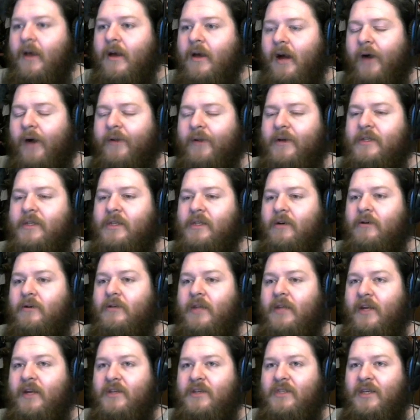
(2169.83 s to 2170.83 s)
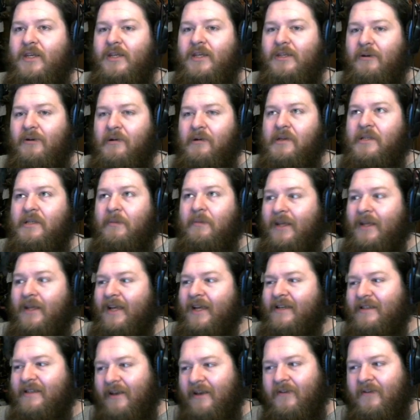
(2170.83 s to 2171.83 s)
unless you're intentionally doing something
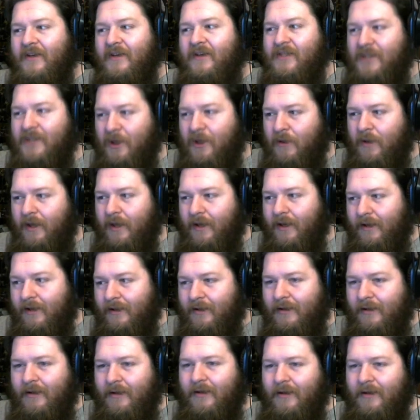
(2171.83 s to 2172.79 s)
like Tif Exodia,